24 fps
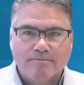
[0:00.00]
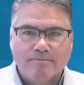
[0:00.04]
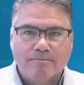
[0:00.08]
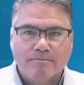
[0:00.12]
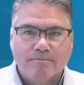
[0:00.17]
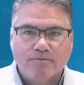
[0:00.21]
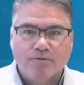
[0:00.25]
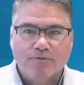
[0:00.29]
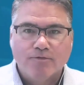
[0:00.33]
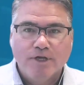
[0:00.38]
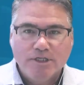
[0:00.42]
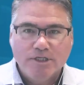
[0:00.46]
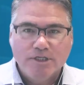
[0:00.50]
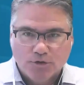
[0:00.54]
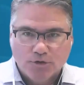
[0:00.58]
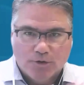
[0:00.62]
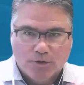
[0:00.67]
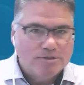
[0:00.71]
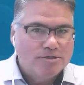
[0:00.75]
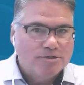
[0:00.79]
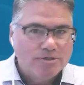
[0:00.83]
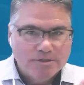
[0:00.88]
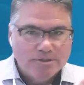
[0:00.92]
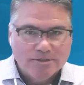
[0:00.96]

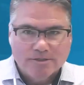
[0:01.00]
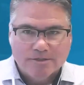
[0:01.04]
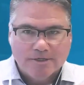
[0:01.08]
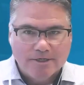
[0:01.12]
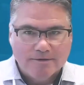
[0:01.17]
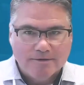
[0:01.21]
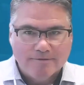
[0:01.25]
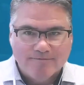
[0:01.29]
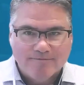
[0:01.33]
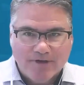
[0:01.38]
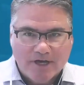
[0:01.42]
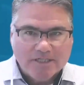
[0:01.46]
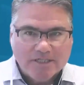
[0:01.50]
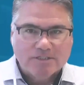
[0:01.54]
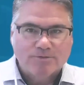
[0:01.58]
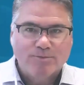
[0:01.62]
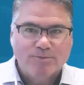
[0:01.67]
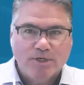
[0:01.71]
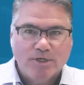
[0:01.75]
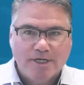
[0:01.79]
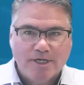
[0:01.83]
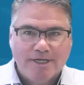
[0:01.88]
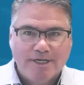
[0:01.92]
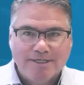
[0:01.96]
resources and
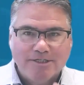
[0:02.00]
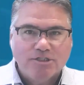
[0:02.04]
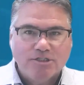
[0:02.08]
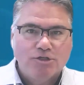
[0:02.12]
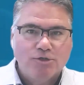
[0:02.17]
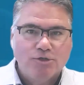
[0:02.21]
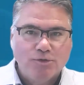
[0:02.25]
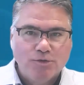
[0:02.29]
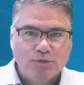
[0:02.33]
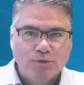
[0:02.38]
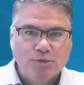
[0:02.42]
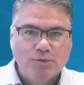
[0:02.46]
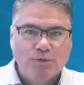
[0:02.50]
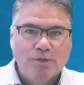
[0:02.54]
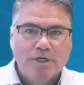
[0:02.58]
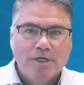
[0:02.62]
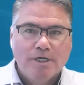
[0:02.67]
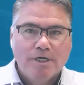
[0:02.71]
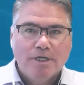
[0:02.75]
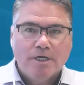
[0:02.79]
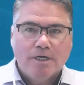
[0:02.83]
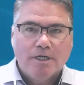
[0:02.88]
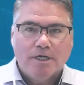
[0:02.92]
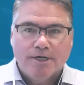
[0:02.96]
investment into
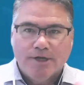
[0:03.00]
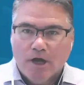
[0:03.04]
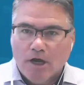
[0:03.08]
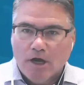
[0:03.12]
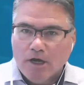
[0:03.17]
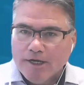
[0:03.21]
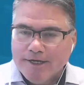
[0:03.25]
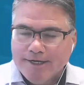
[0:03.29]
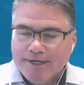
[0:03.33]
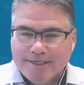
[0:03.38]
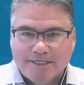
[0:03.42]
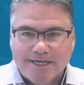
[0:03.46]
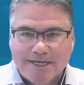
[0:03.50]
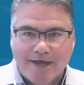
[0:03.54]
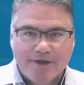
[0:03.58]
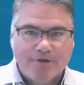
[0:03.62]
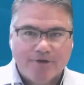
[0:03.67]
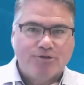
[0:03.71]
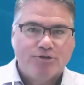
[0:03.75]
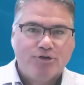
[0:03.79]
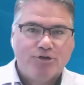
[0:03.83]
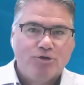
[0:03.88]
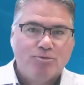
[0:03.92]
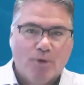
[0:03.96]
an
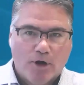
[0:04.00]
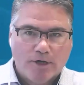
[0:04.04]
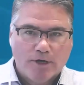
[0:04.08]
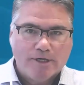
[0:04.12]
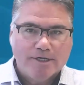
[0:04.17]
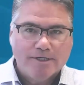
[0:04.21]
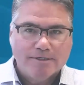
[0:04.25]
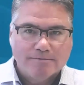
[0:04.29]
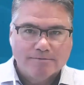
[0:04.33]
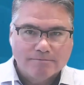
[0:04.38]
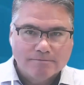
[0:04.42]
entire new market.